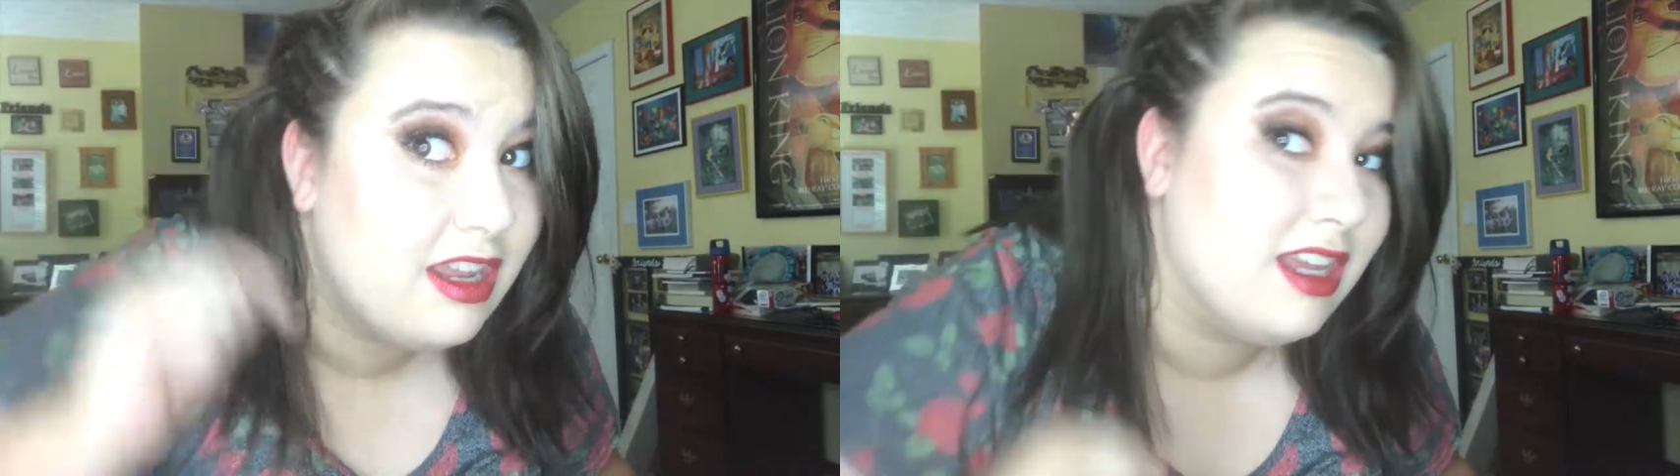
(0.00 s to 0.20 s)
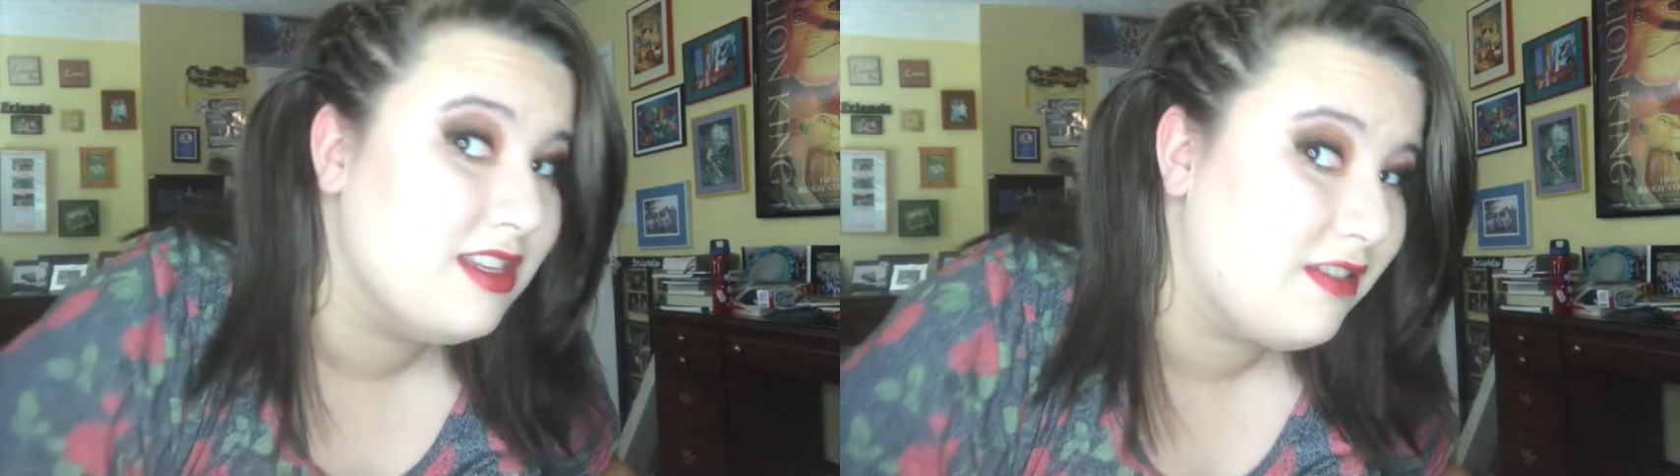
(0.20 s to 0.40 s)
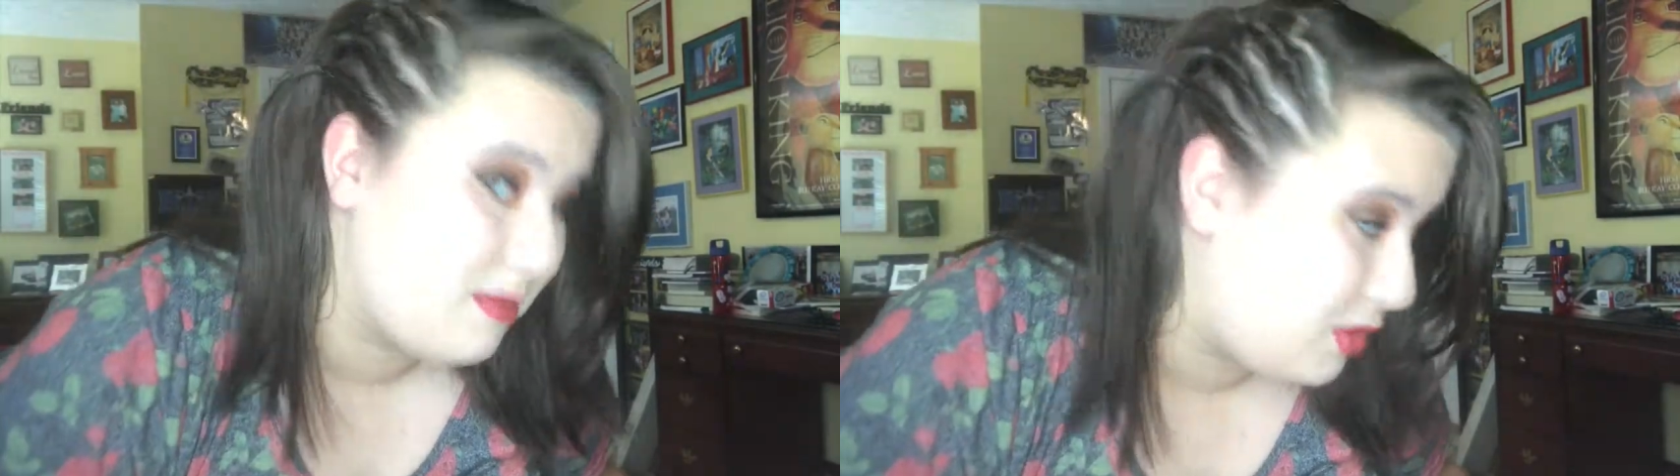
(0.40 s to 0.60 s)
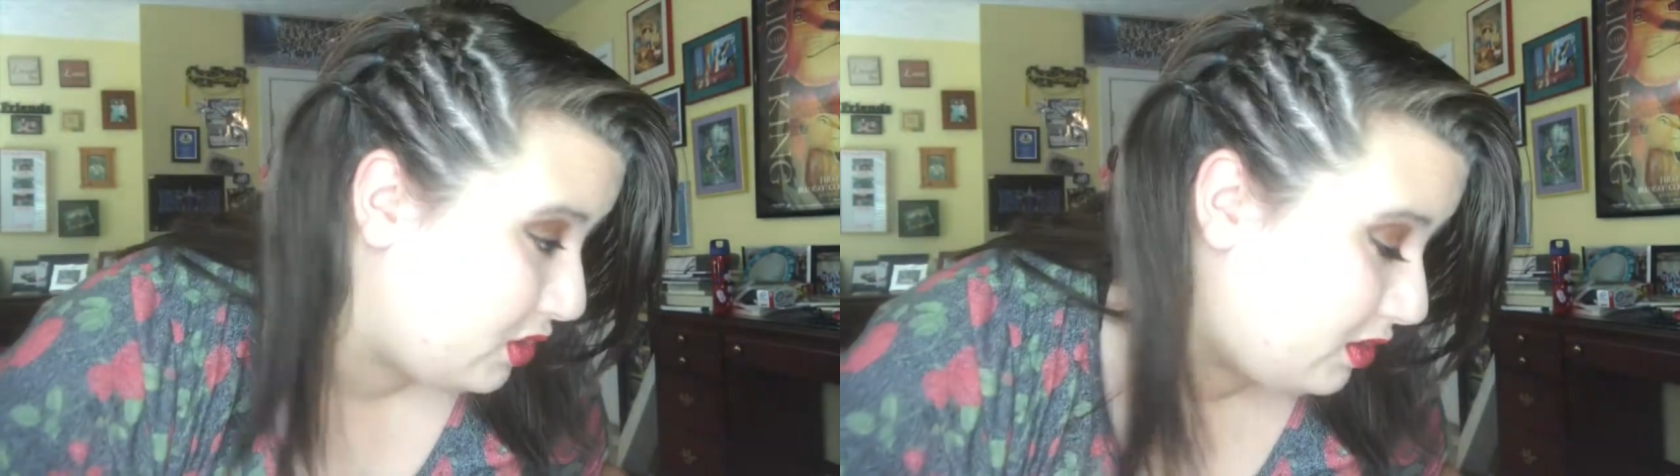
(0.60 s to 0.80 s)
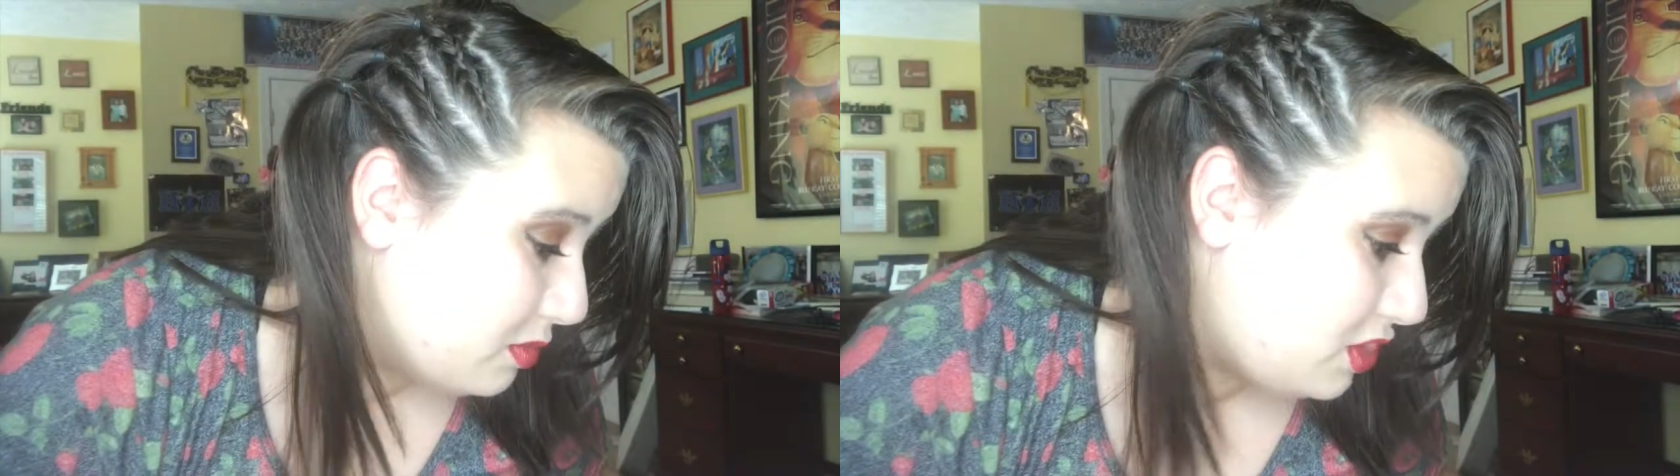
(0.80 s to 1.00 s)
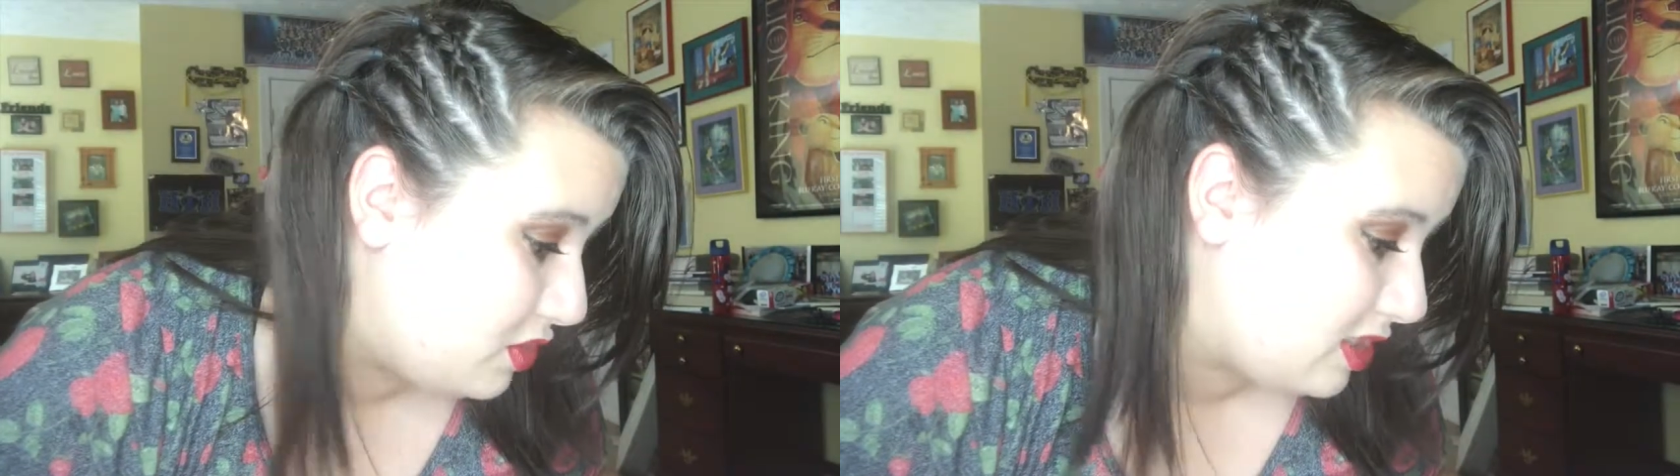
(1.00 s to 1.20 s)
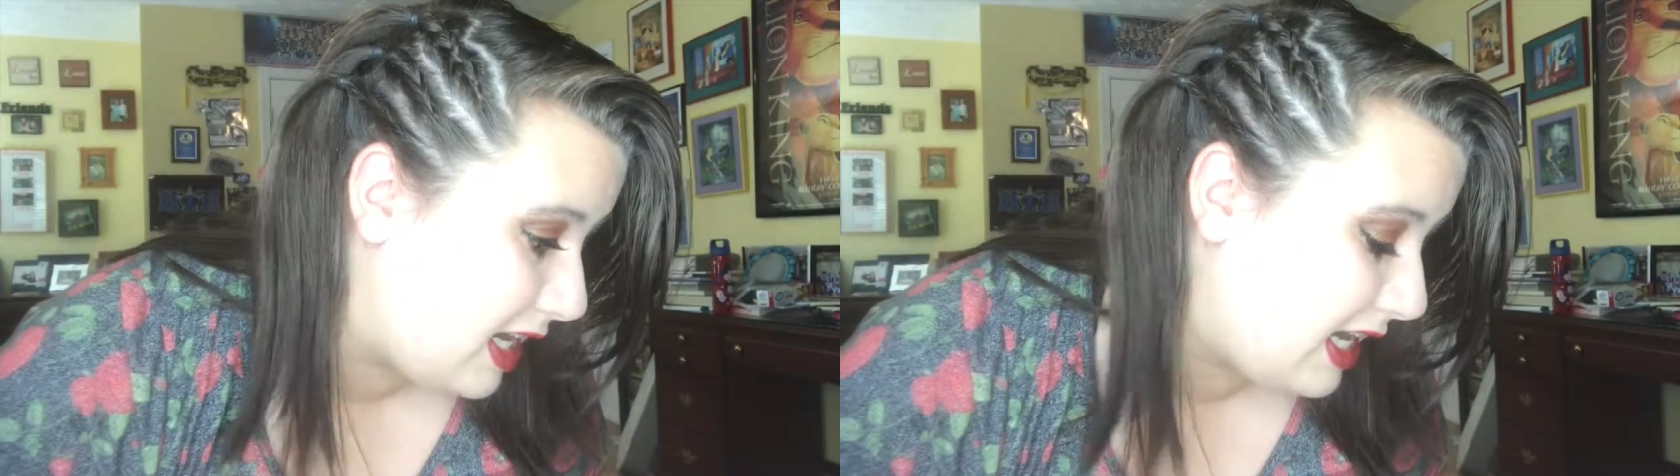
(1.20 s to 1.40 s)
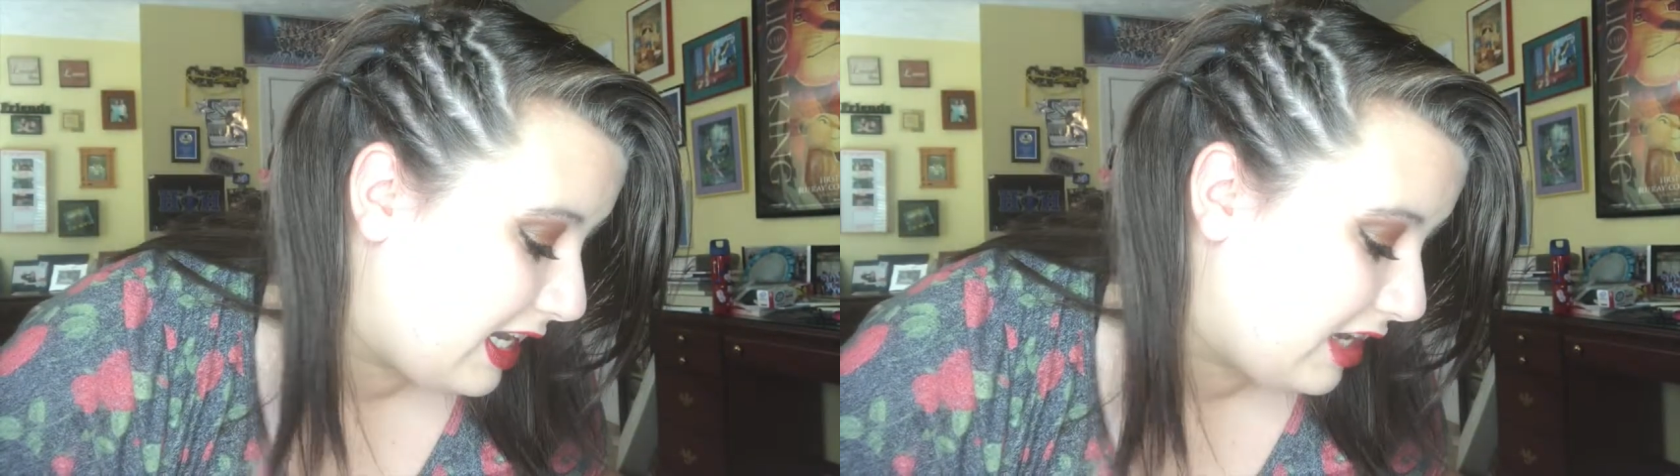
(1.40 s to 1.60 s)
because if I pull them too
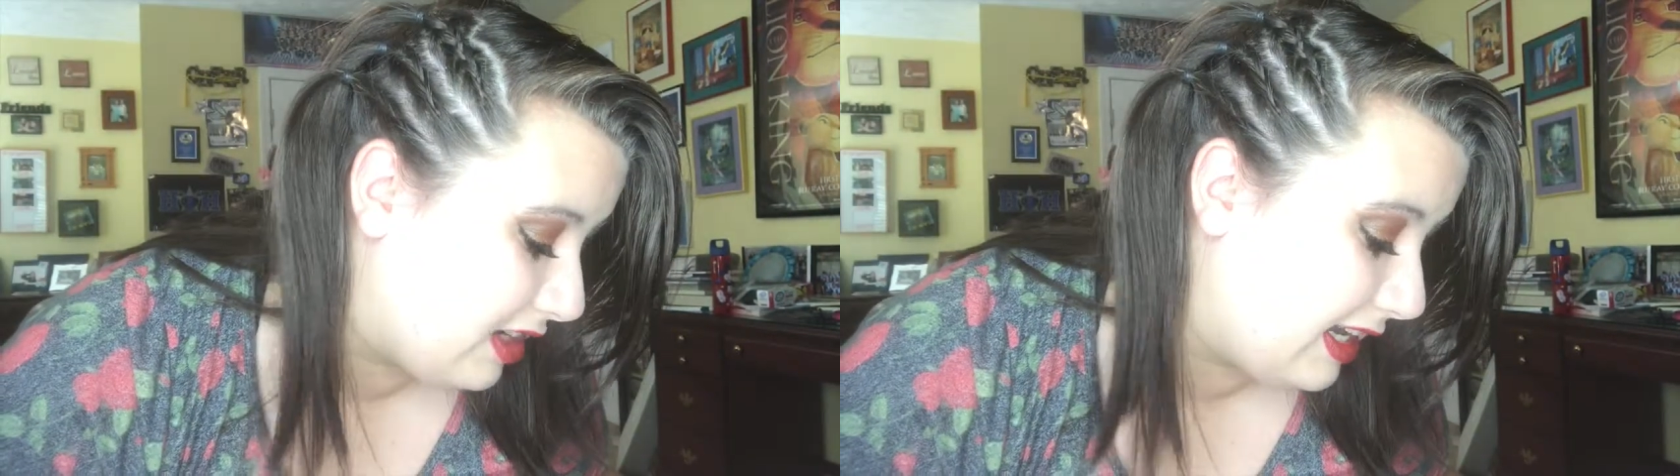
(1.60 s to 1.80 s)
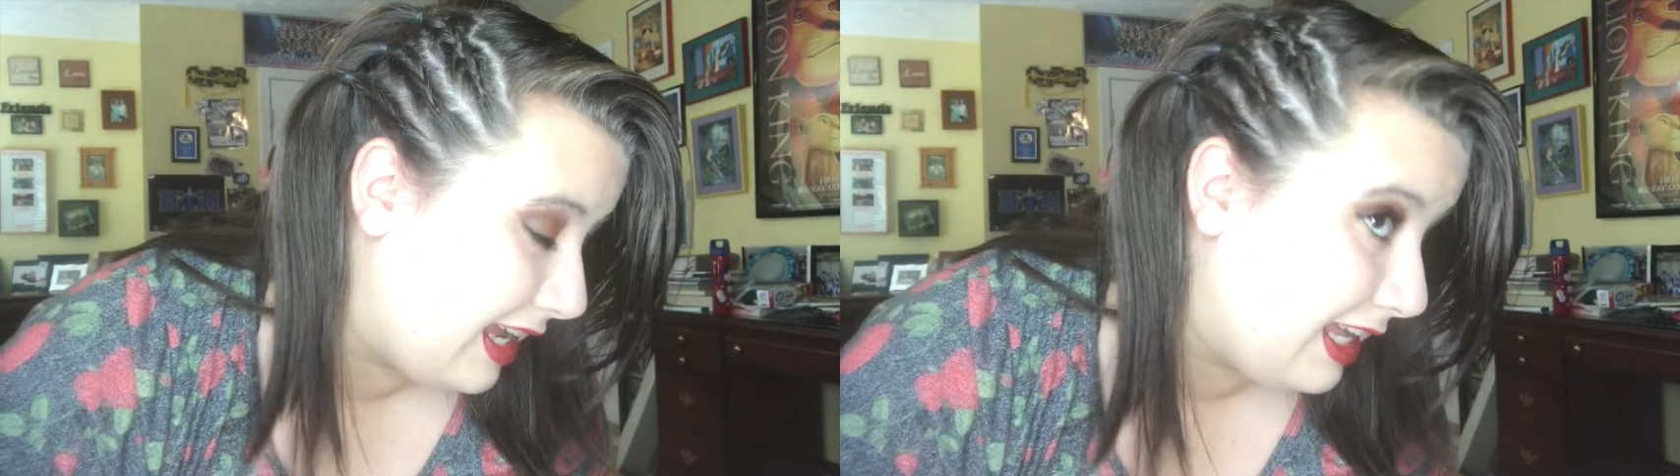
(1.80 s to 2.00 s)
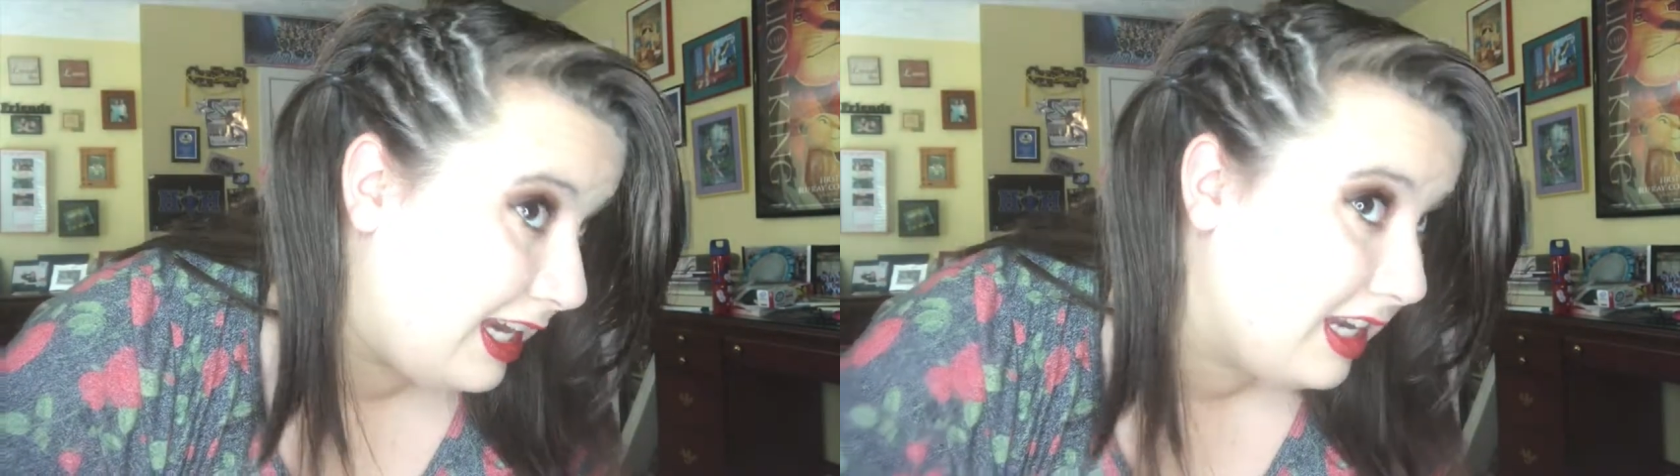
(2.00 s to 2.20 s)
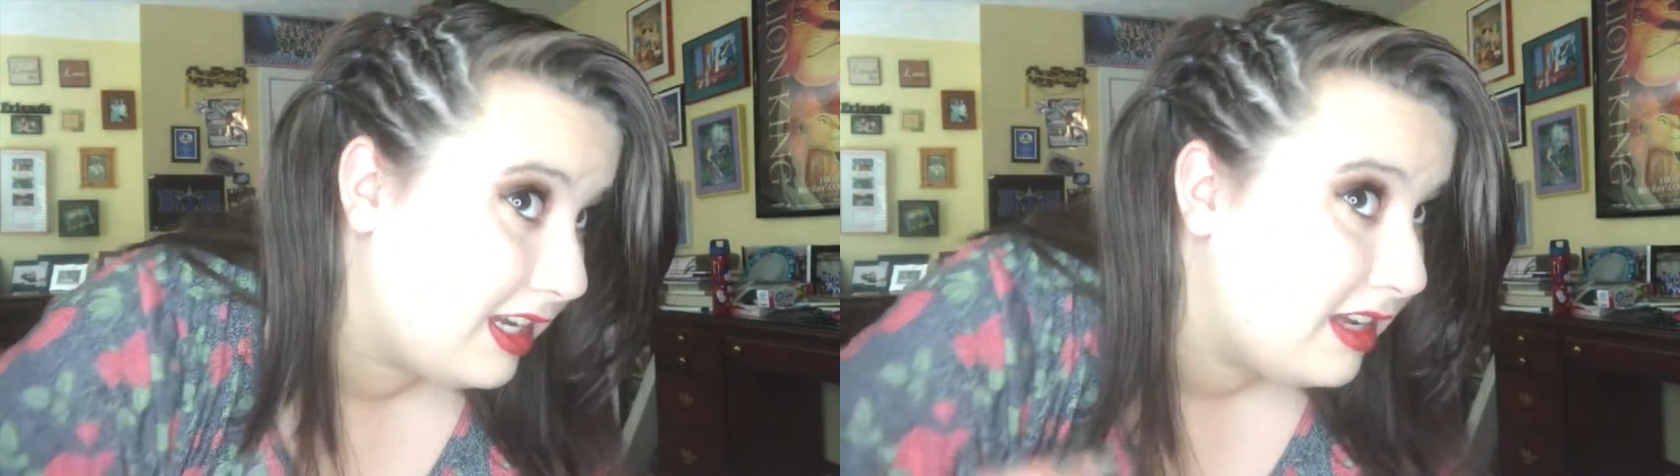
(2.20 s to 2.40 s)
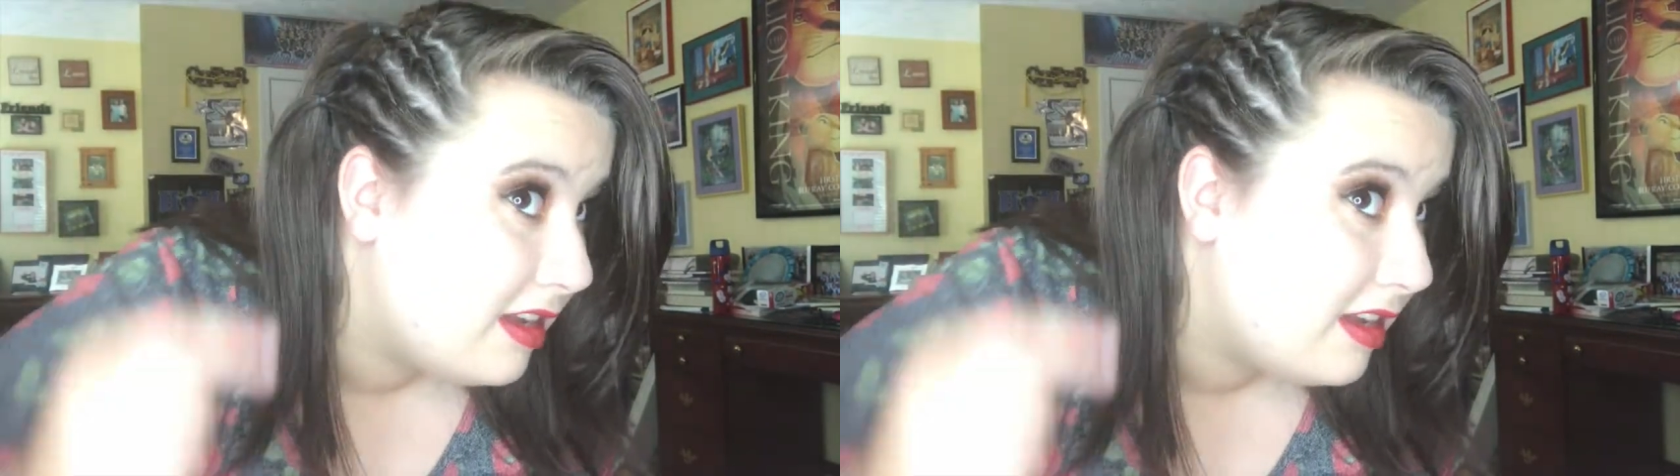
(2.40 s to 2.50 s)
tight, I'll get a headache,